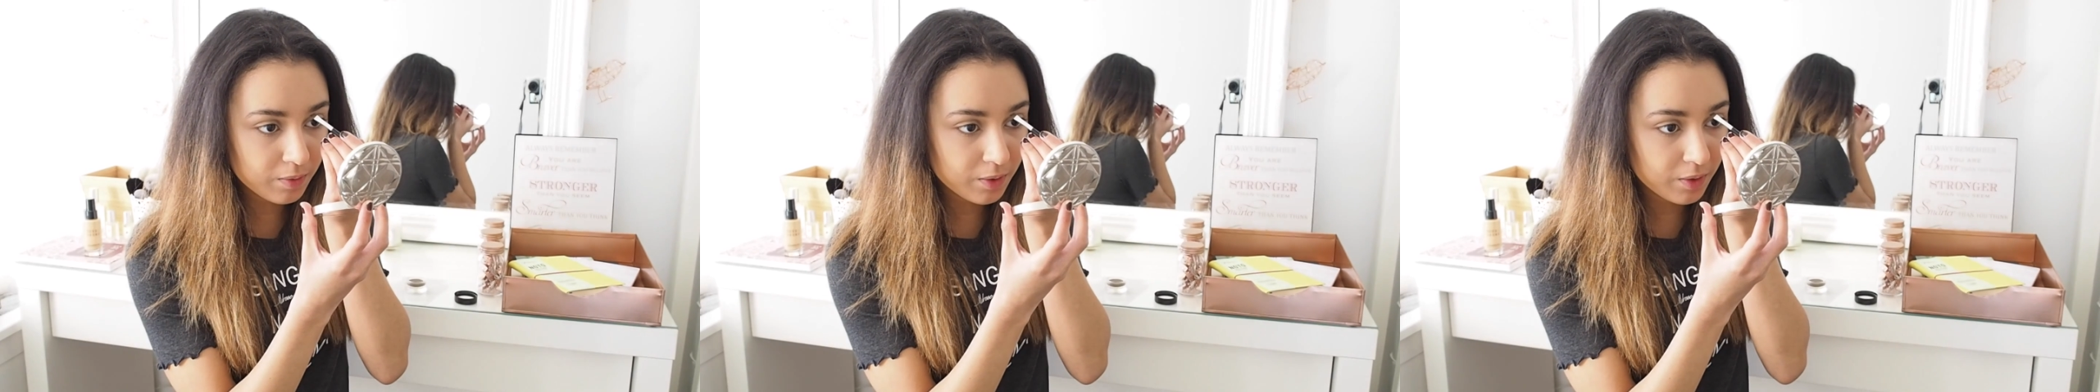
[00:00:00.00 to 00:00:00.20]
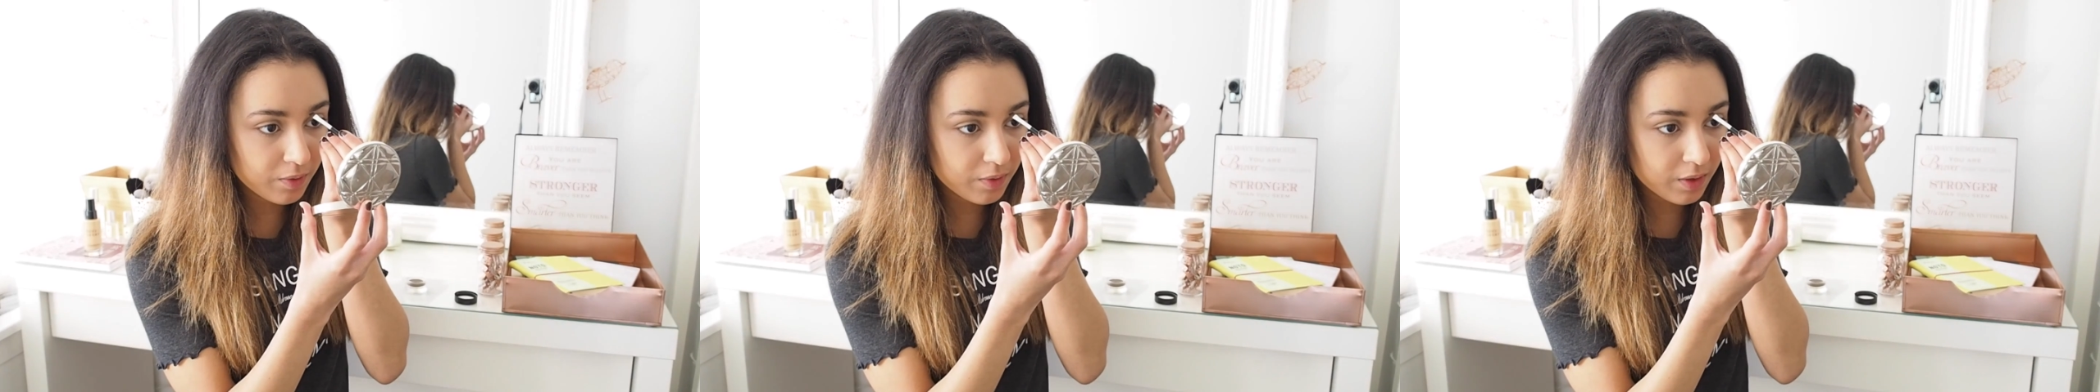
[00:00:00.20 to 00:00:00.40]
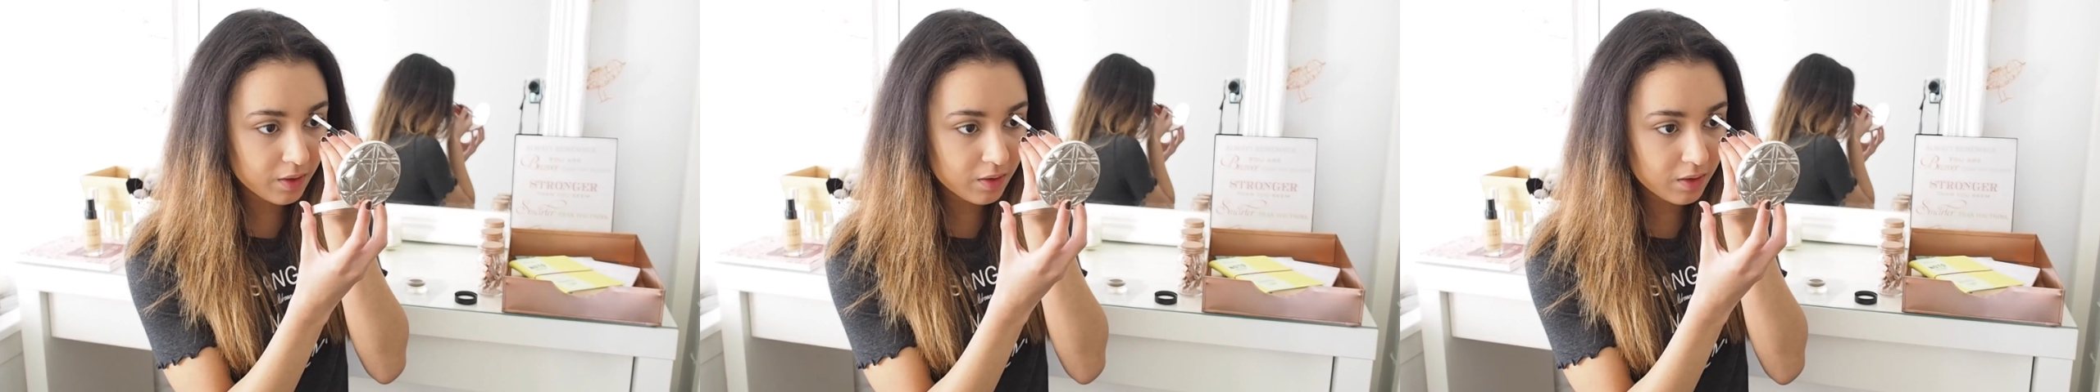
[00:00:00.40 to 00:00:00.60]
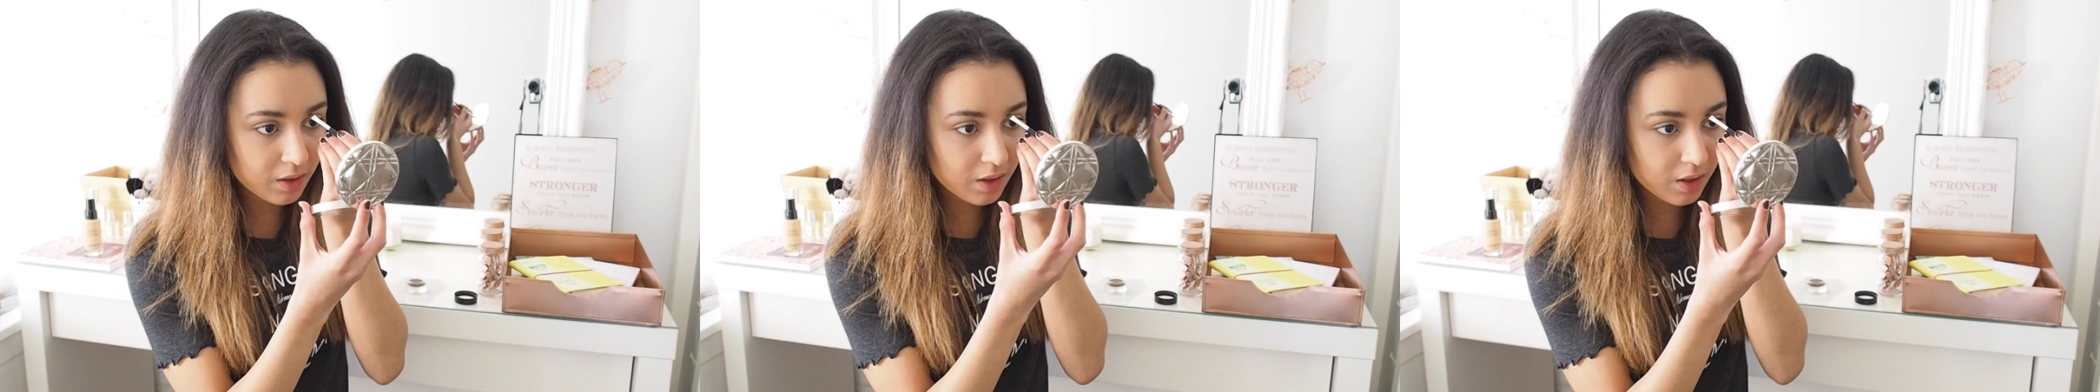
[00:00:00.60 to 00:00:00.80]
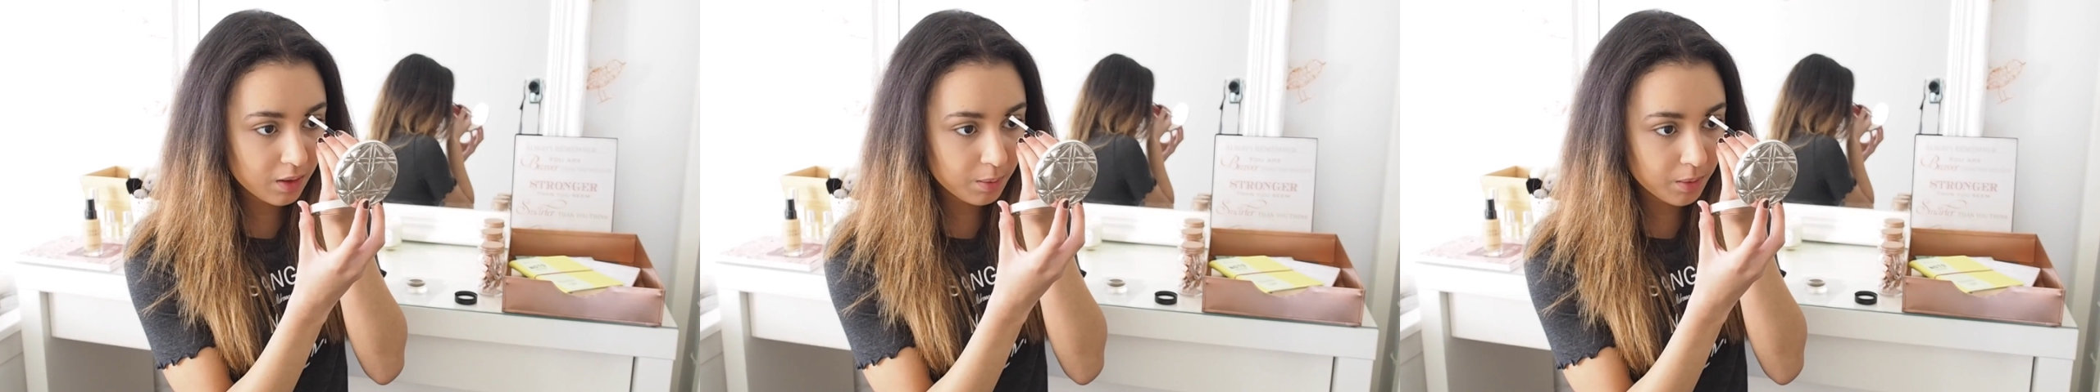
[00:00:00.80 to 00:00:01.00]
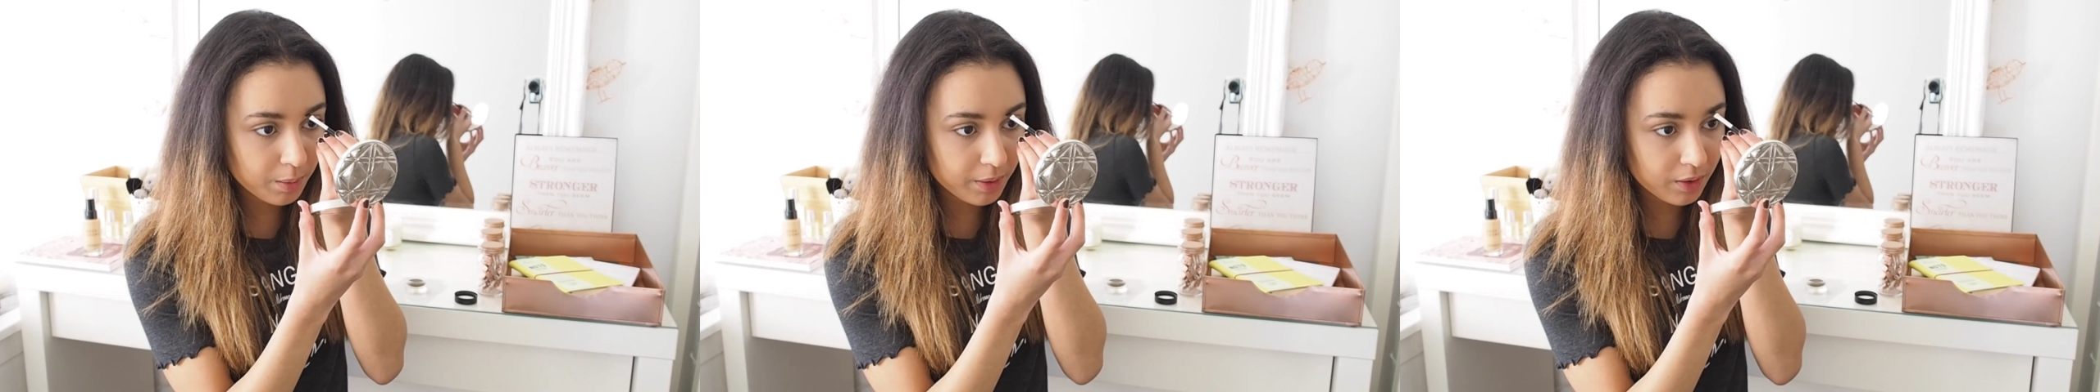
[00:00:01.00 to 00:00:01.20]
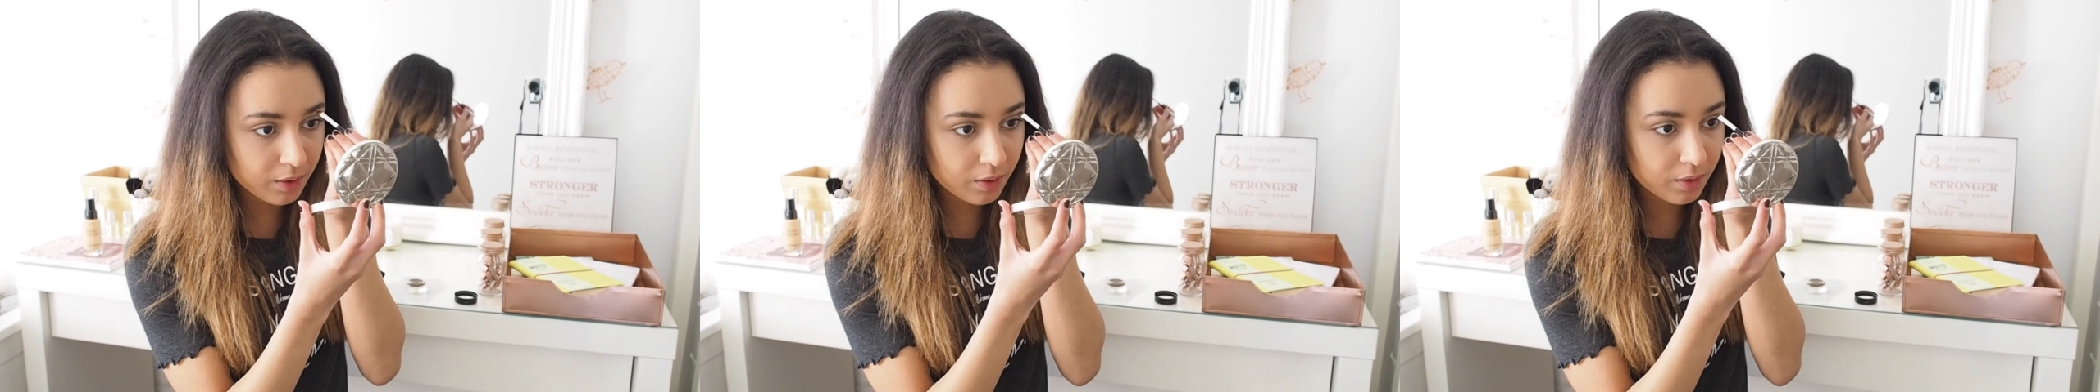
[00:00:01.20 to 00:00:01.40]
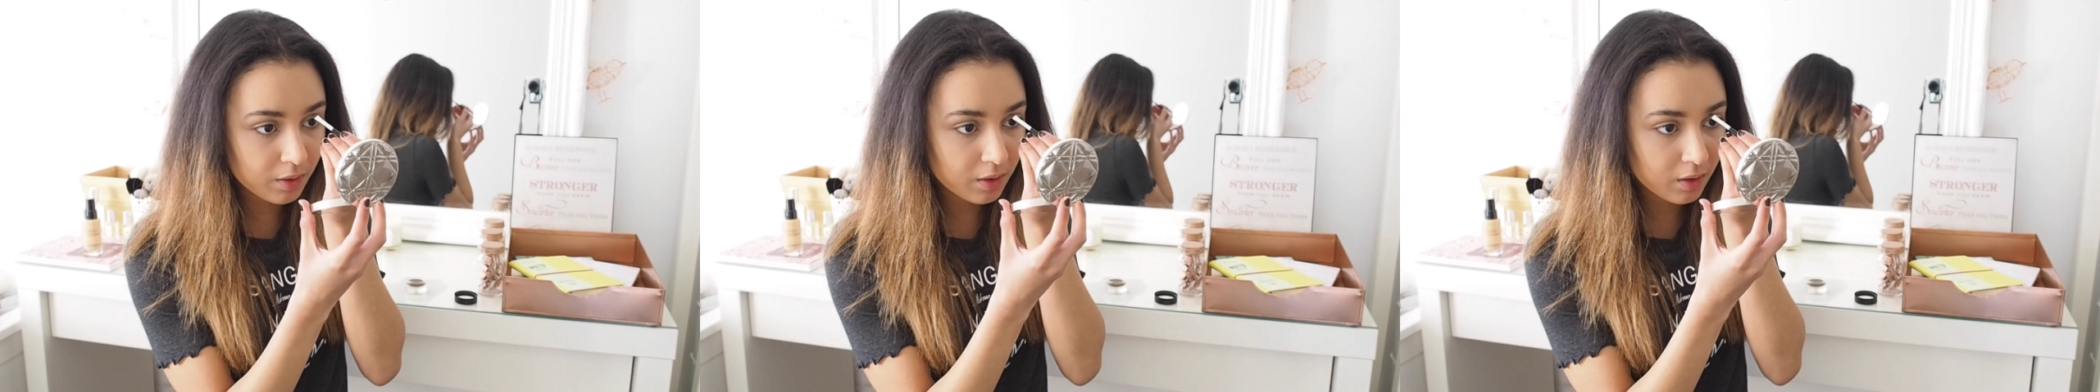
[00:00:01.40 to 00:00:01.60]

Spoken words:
for the first time. Oh my god.